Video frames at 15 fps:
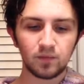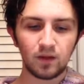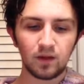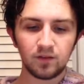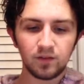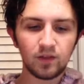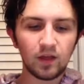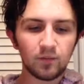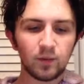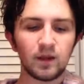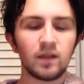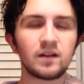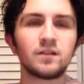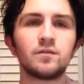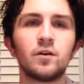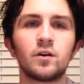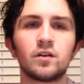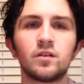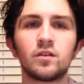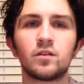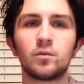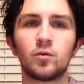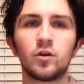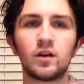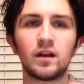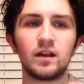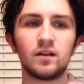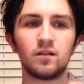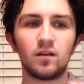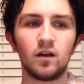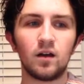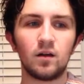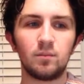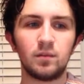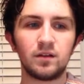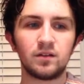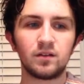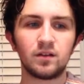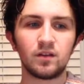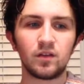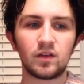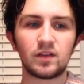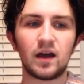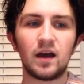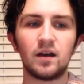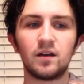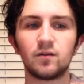And so that's what I like to focus on, supporting businesses like that.